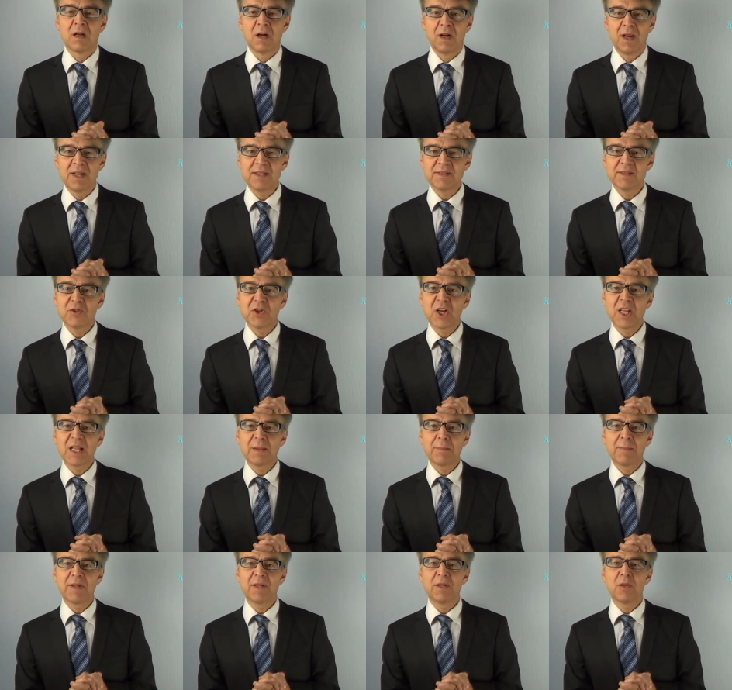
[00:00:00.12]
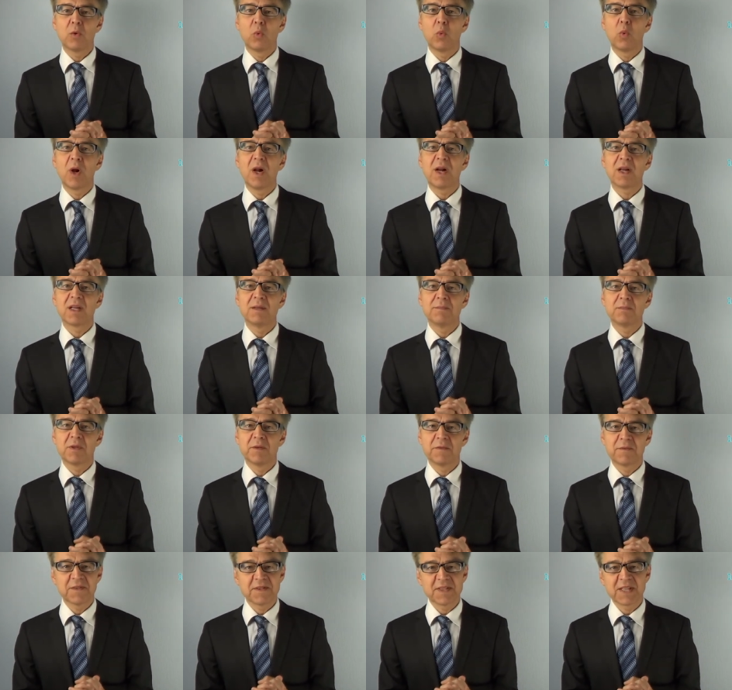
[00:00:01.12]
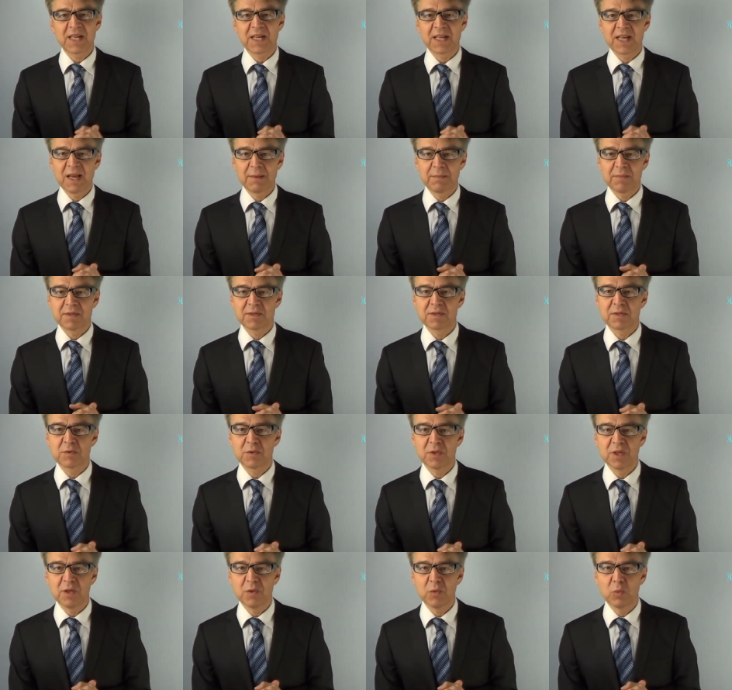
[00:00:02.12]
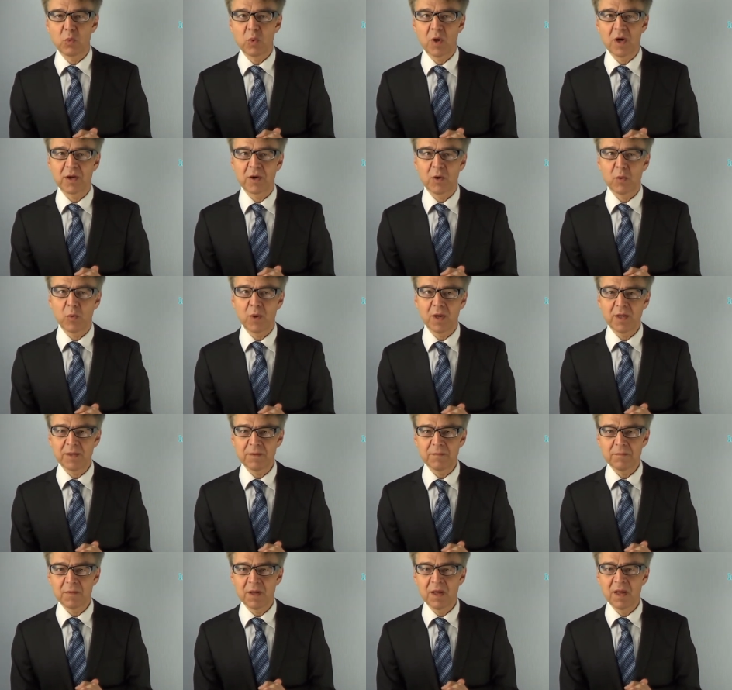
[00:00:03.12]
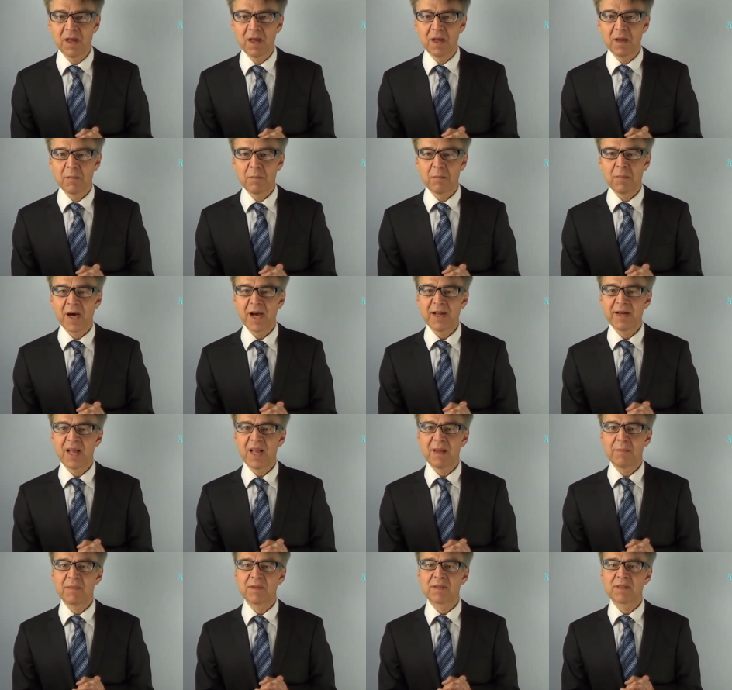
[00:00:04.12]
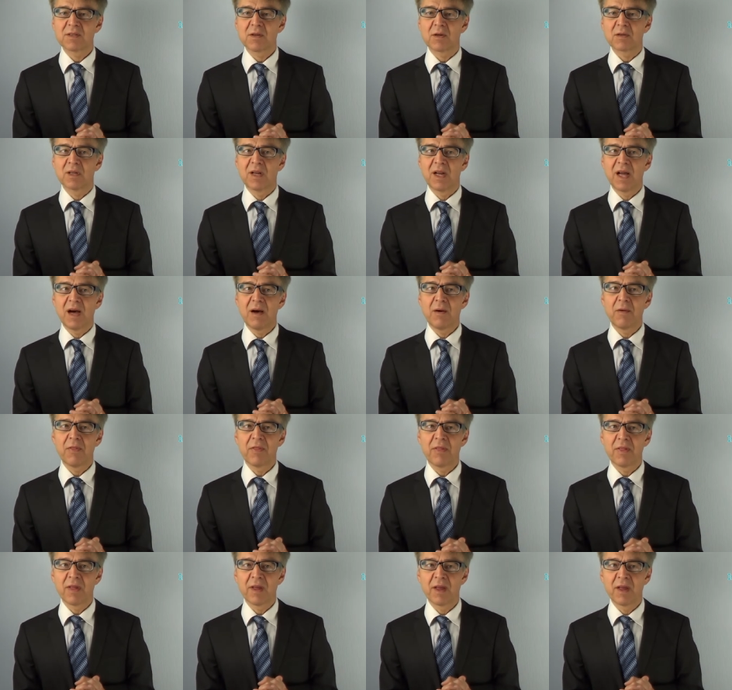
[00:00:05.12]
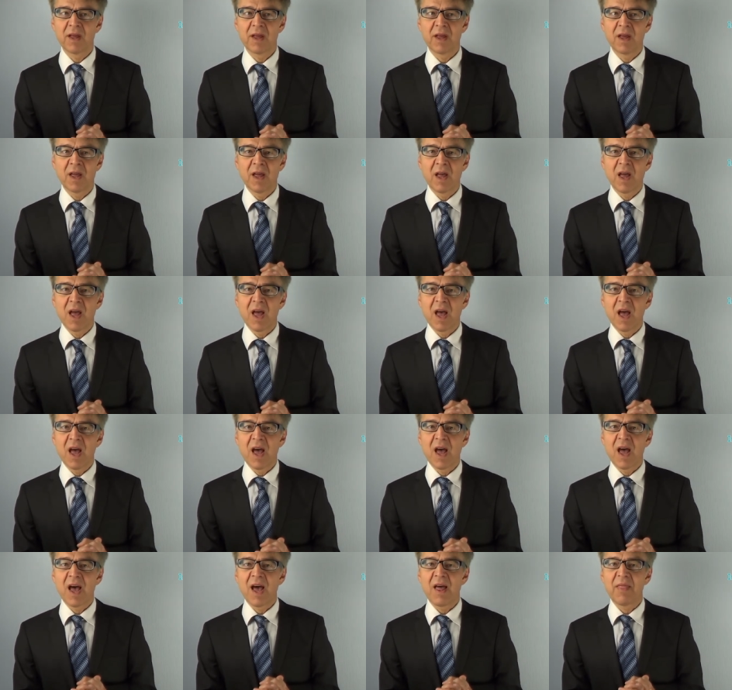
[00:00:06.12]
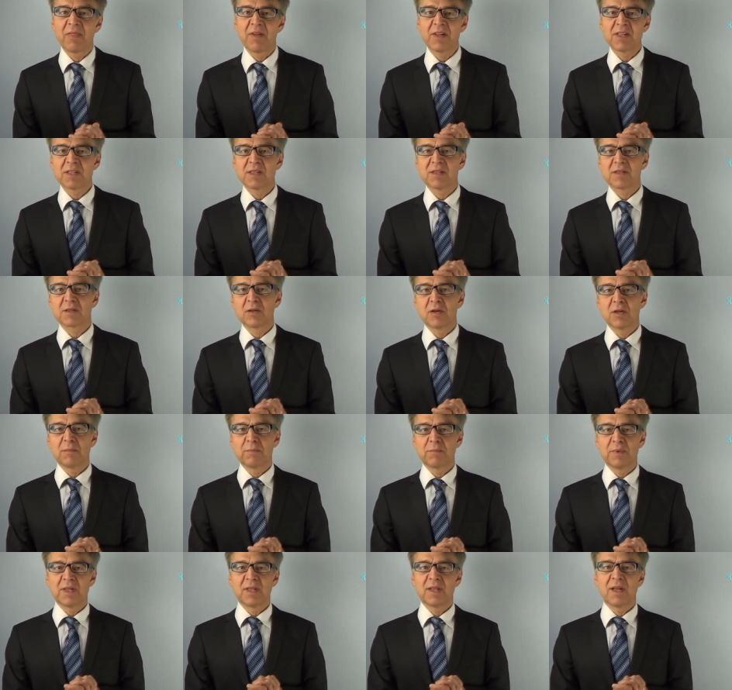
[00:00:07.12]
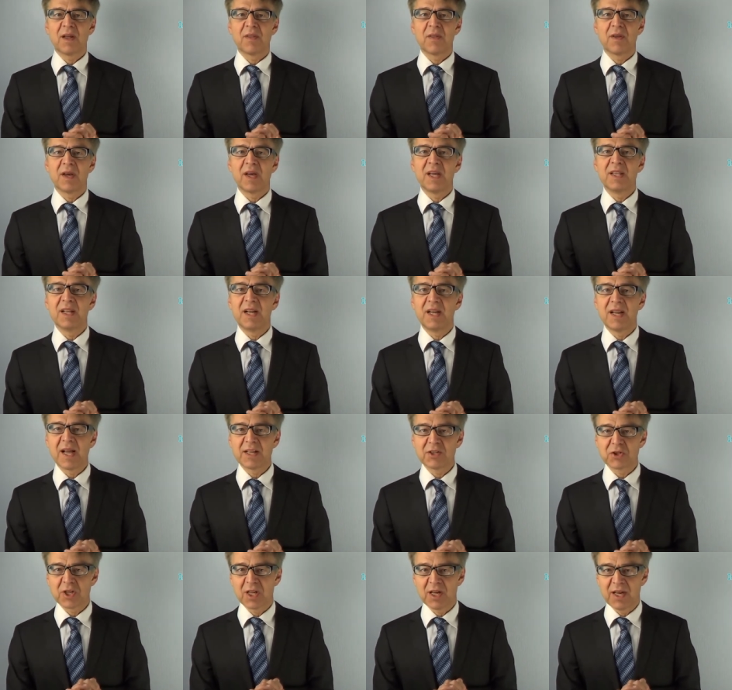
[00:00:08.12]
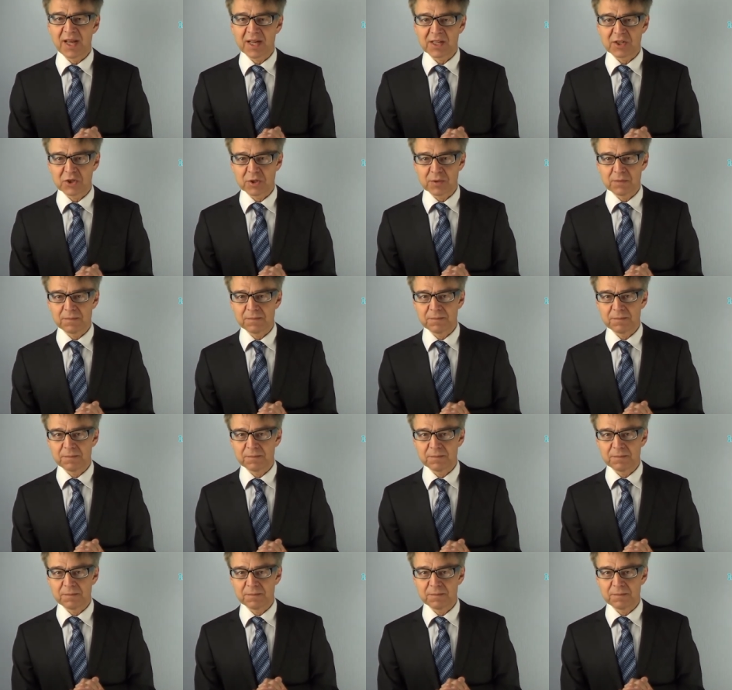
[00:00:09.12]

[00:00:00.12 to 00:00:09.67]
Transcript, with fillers: Ladies and gentlemen, welcome to Physical Chemistry 101. My name is Dr. Lars, and this is going to be another in a lecture lecture.